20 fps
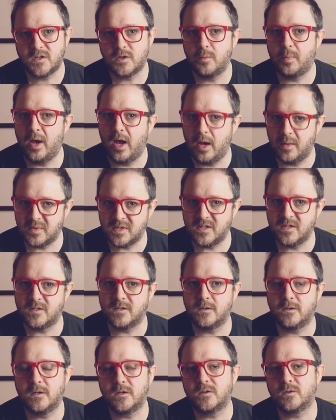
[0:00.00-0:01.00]
So perhaps this
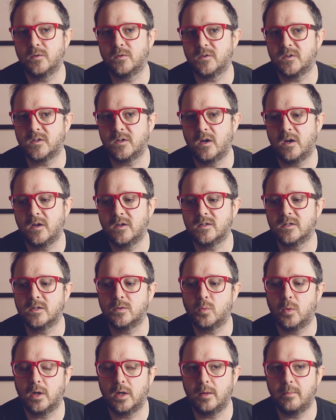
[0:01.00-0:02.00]
additional size
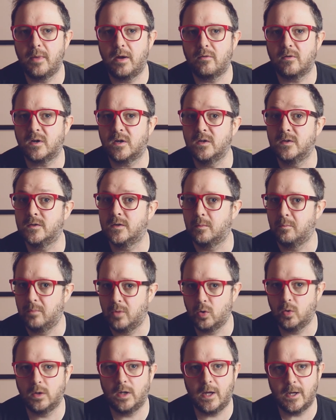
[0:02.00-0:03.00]
is why Americans are
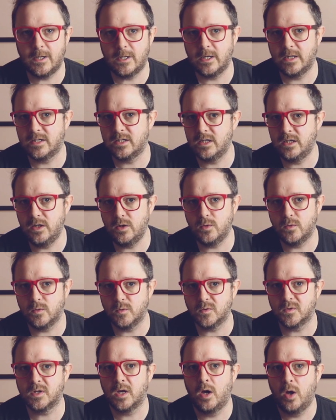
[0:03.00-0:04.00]
more likely to
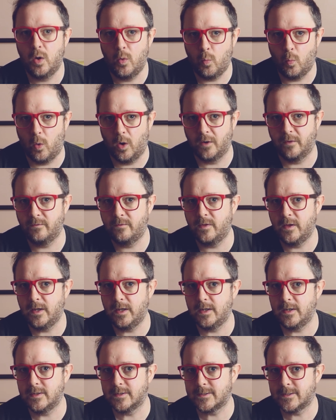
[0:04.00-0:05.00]
use one of
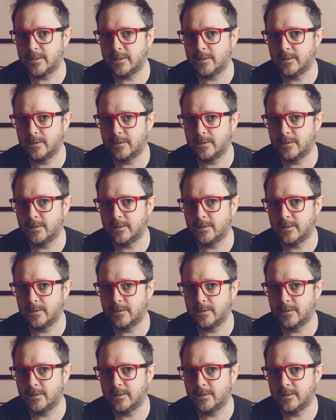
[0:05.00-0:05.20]
these.